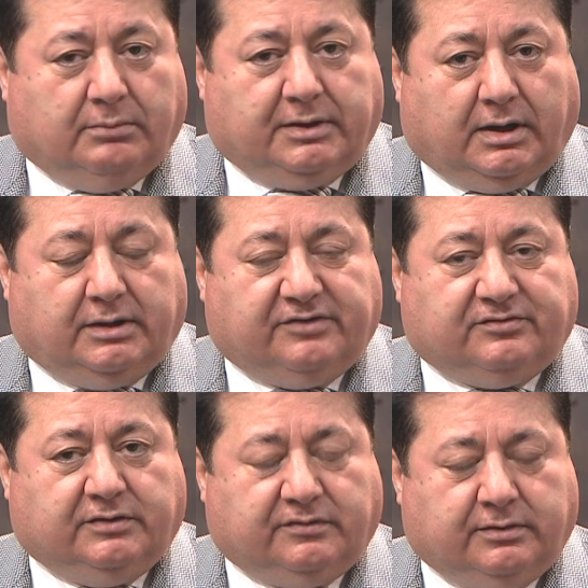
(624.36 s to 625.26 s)
But
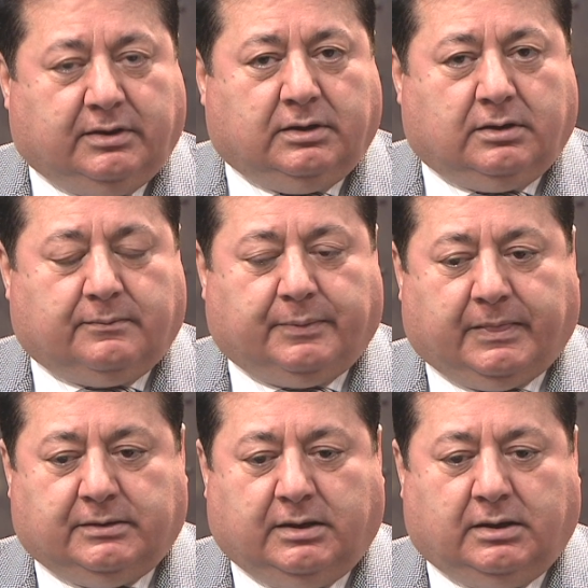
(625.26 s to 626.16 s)
honestly, today
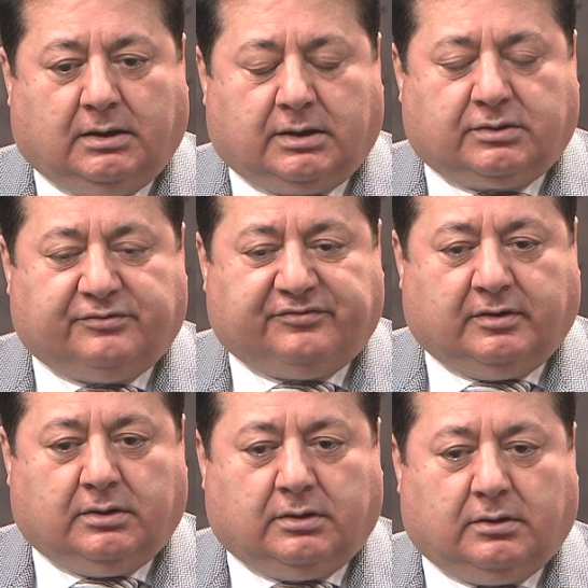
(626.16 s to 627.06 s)
I could
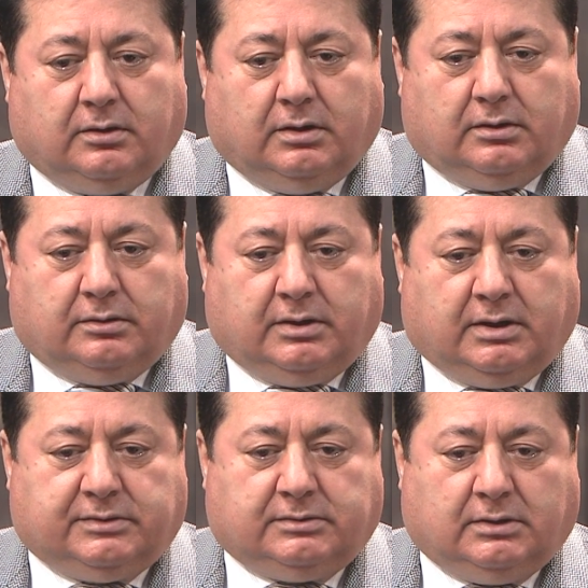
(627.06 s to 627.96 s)
say
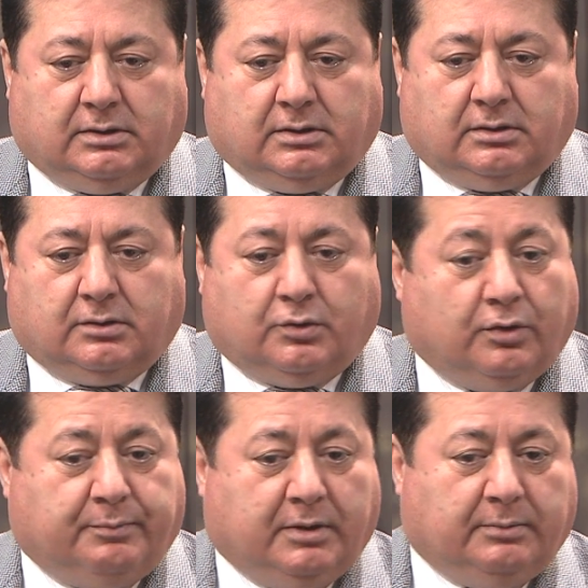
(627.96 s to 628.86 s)
that
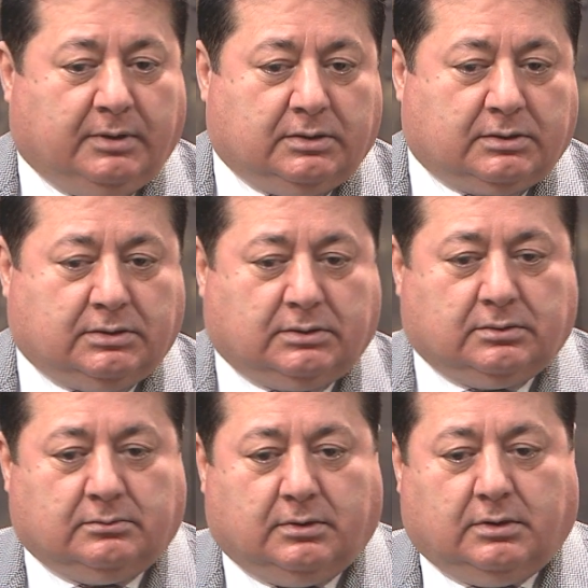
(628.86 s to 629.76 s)
corporate America,
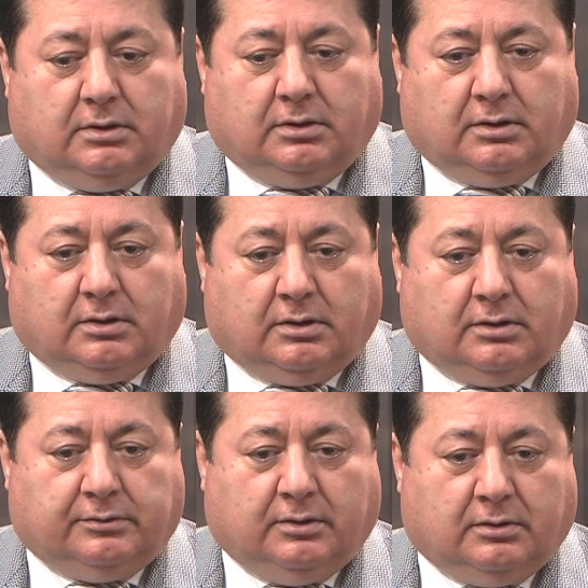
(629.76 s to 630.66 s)

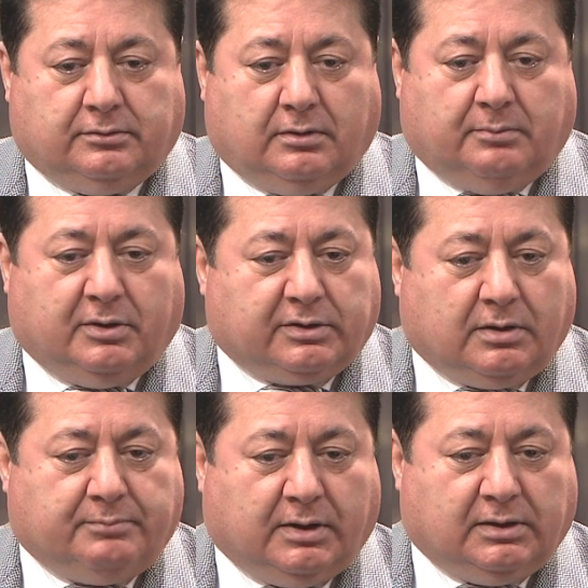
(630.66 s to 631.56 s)
the
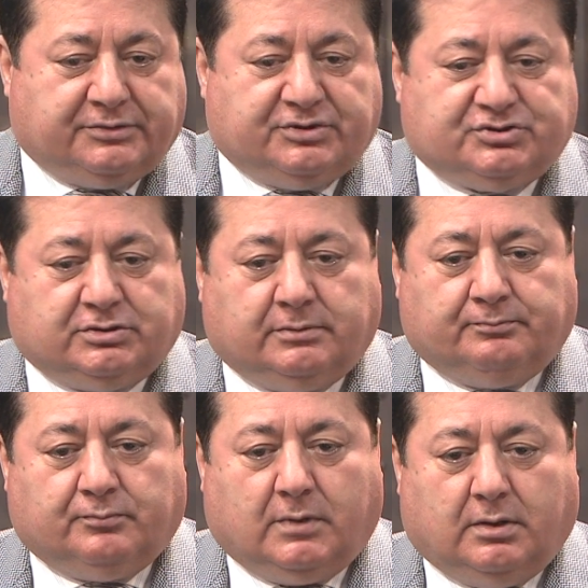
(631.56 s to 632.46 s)
American politician,
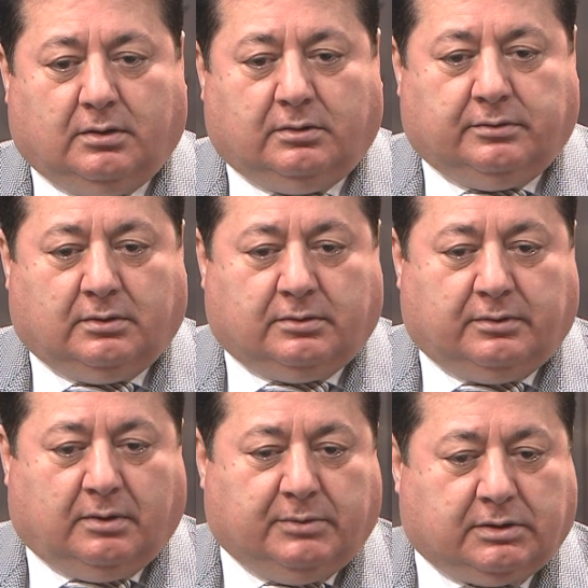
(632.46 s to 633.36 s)

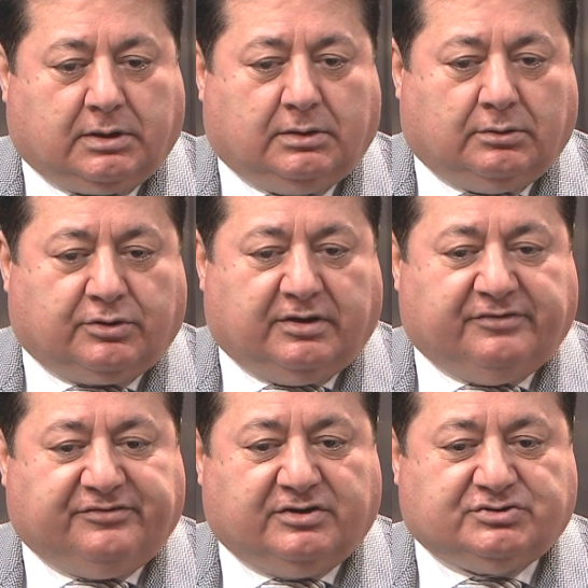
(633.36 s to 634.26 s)
the American
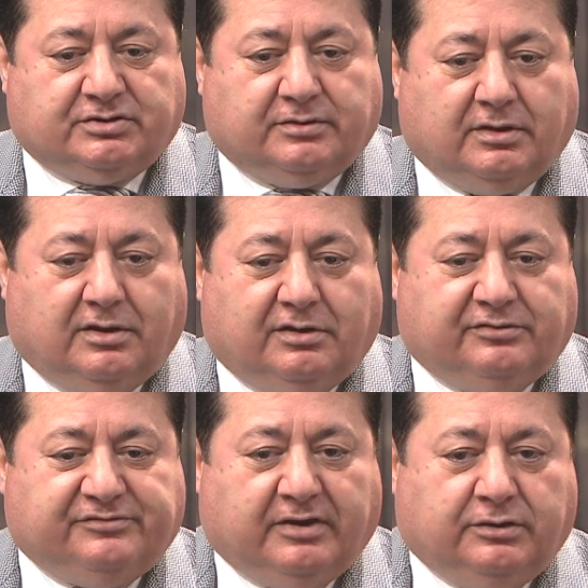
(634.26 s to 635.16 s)
organization,
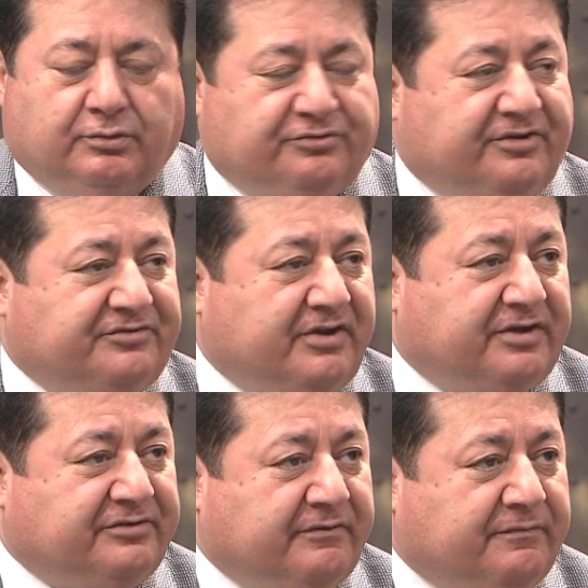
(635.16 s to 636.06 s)
they use us
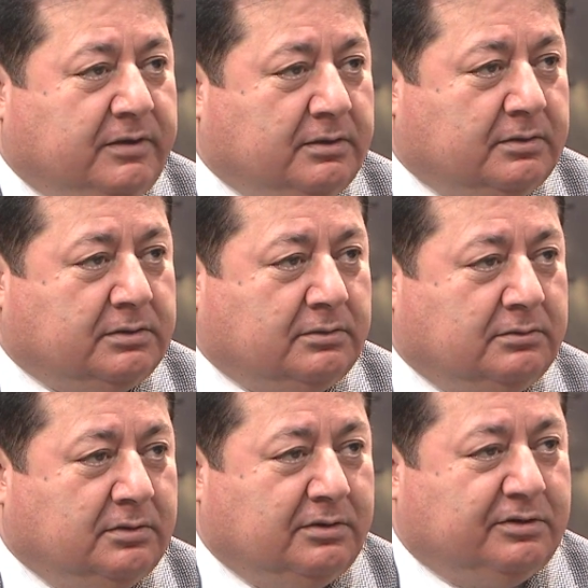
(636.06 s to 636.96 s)
as a
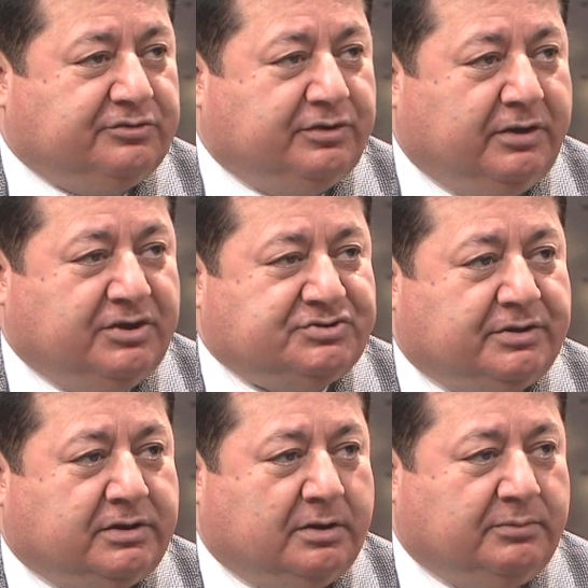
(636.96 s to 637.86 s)
vehicle to reach
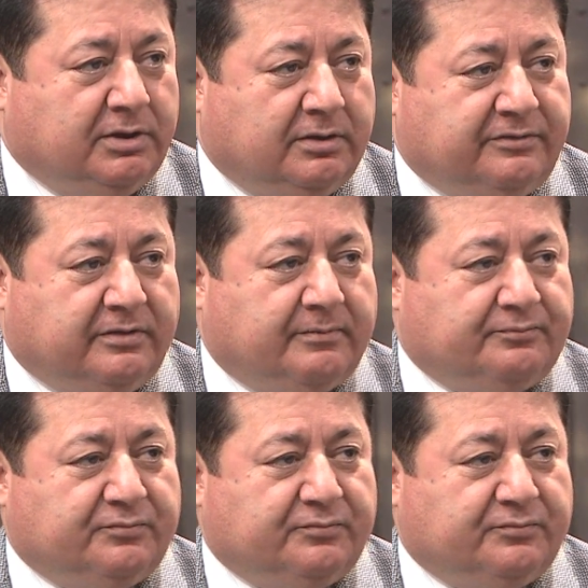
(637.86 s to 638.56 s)
the community.